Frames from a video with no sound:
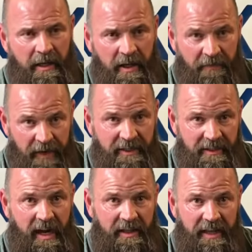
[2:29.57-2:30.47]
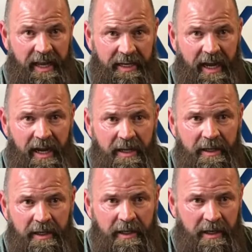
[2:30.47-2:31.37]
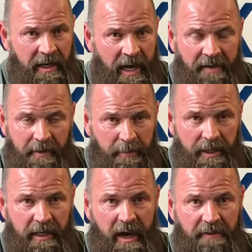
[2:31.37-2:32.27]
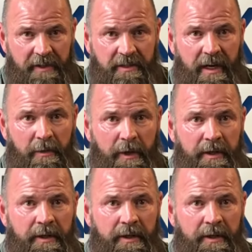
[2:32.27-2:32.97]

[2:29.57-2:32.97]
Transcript: if he's not that guy, I have complete confidence that I'll win.